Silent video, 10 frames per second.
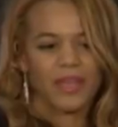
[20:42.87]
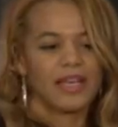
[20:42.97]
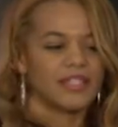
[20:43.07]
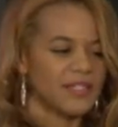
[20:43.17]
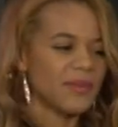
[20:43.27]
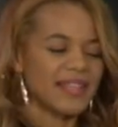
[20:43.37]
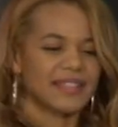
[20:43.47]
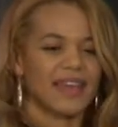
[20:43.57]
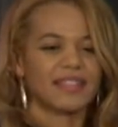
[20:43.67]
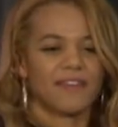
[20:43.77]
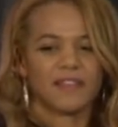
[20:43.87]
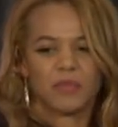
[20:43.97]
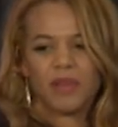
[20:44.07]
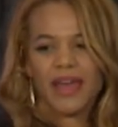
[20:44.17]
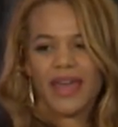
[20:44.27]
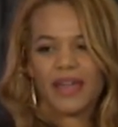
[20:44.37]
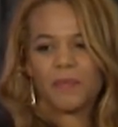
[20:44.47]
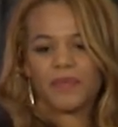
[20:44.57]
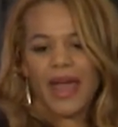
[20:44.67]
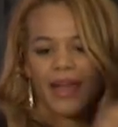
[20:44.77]
so in this case, if it's
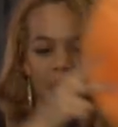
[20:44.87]
plain, and